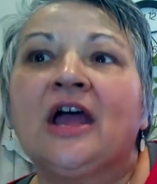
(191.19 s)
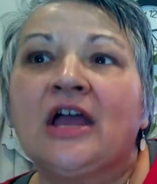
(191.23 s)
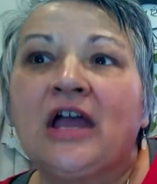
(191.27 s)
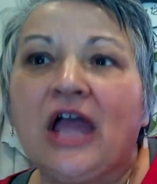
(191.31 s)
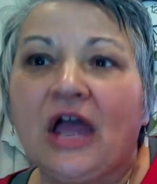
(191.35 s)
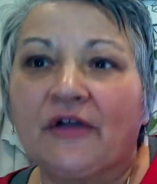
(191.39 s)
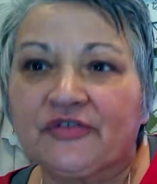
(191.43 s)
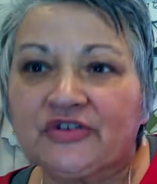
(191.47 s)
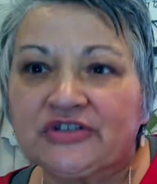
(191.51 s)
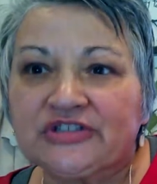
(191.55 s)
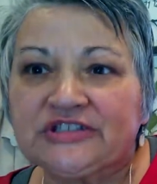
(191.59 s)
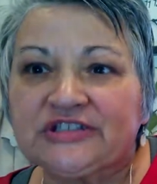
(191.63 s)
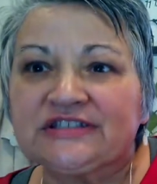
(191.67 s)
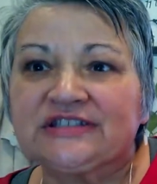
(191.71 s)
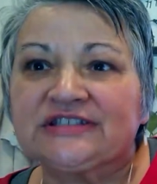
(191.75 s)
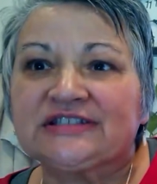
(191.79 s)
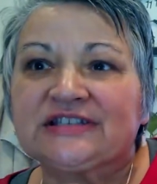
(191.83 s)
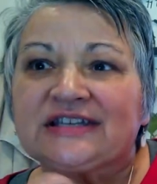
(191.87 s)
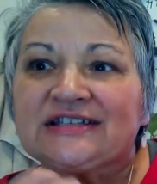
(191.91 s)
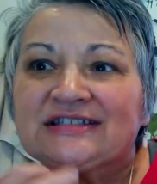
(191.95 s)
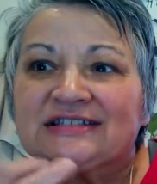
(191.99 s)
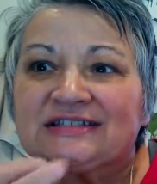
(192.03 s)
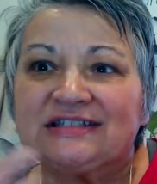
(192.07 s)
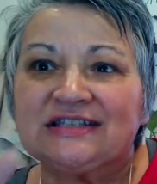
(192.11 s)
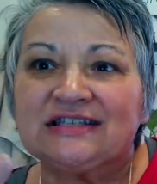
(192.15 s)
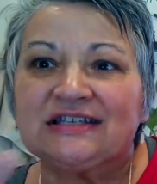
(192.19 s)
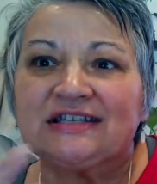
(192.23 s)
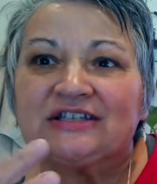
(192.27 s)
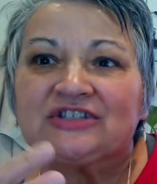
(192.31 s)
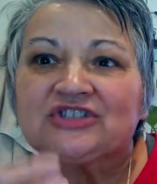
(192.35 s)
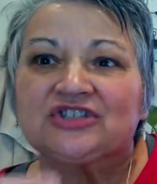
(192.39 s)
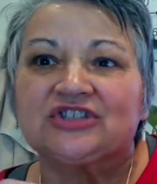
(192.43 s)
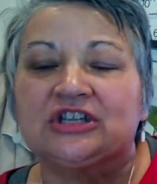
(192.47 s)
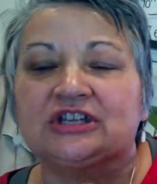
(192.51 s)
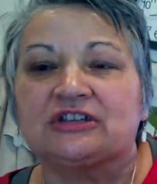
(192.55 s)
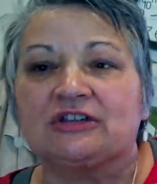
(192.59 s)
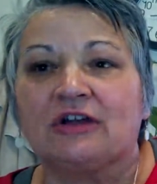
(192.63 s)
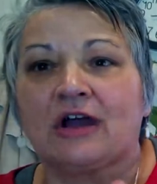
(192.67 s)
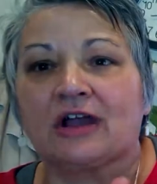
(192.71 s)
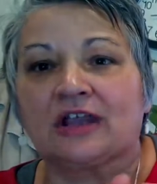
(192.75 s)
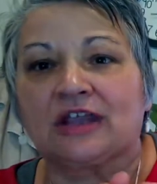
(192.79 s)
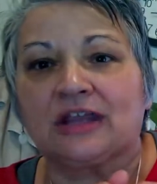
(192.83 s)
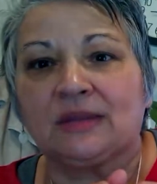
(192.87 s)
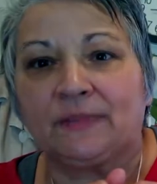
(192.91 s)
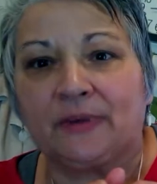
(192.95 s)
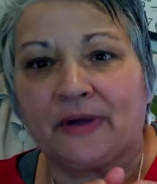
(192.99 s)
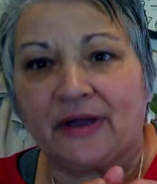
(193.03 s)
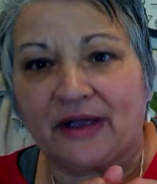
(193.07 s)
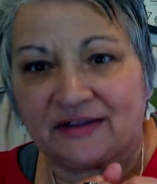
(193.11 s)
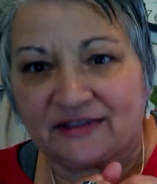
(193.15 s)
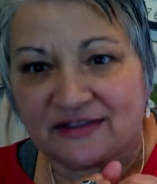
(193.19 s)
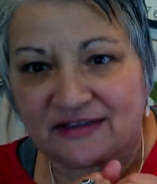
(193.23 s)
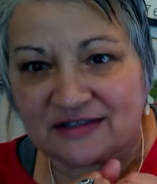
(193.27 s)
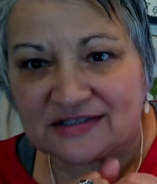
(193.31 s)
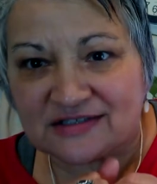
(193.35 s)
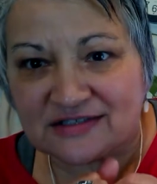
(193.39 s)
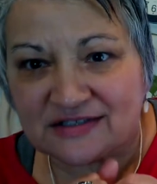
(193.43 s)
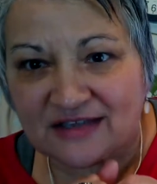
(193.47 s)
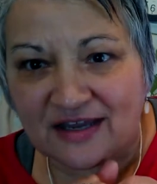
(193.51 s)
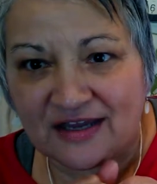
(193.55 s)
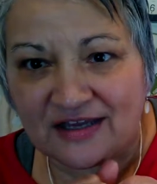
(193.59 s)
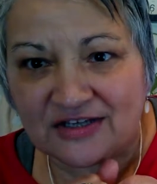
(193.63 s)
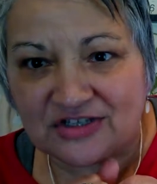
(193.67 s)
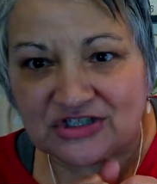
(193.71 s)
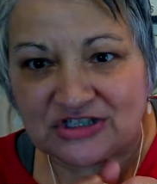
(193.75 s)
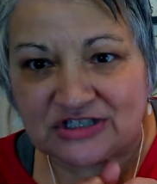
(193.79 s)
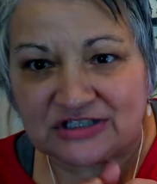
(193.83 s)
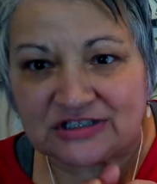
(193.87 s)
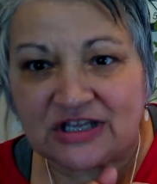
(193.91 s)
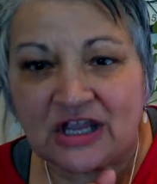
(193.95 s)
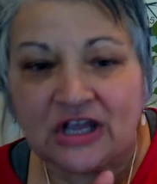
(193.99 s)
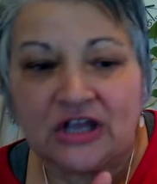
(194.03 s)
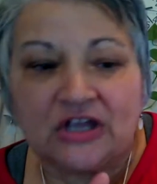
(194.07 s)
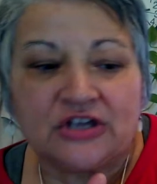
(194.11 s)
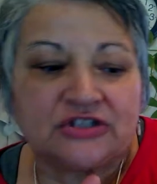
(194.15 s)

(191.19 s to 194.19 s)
ever since they sieged and occupied this nation.